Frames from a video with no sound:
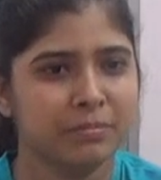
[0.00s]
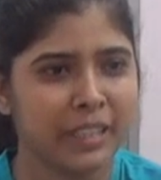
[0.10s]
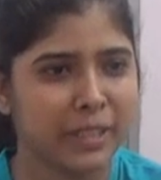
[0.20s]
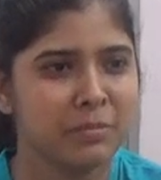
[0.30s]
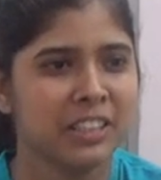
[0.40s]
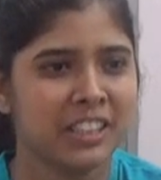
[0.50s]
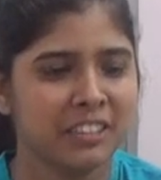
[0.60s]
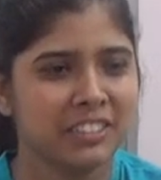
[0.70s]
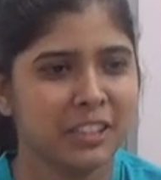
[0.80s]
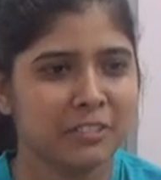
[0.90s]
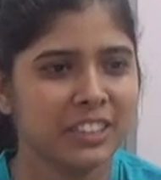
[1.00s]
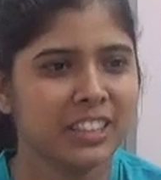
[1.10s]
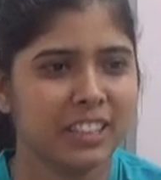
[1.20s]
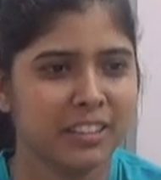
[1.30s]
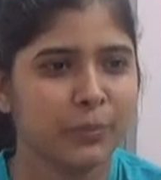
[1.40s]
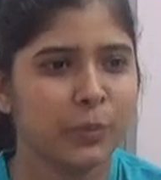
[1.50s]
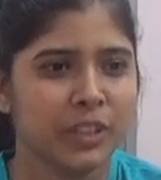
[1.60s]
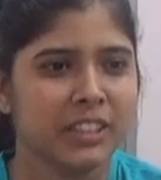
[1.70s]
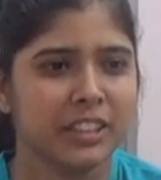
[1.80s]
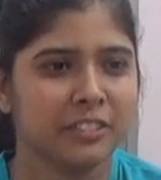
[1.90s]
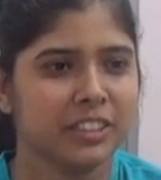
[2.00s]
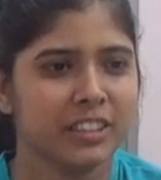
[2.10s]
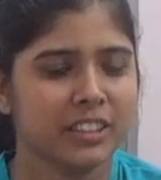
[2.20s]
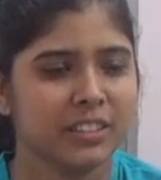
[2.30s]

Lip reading: administrative service than police service.